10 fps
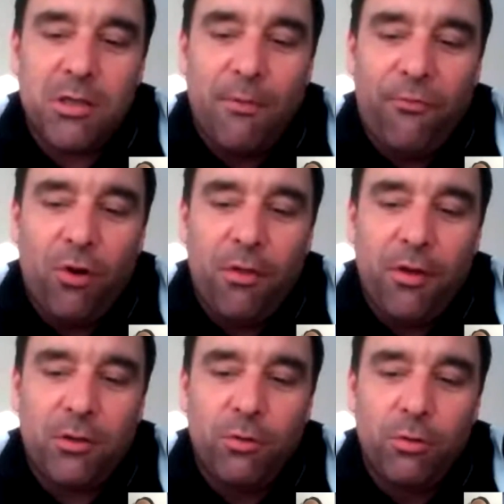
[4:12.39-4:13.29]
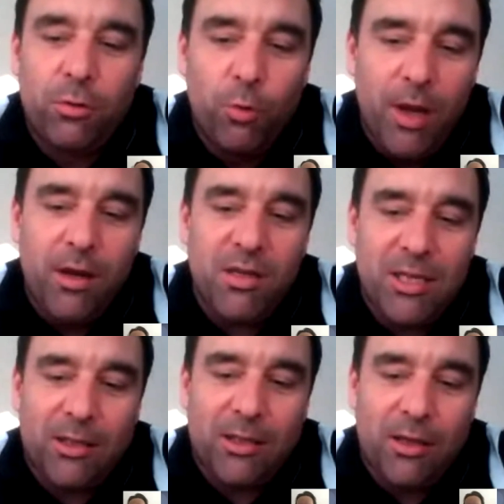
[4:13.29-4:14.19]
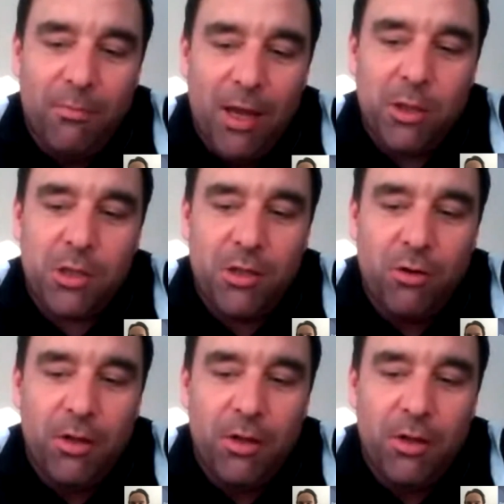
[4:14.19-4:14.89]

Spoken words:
step further to win a Saturday match,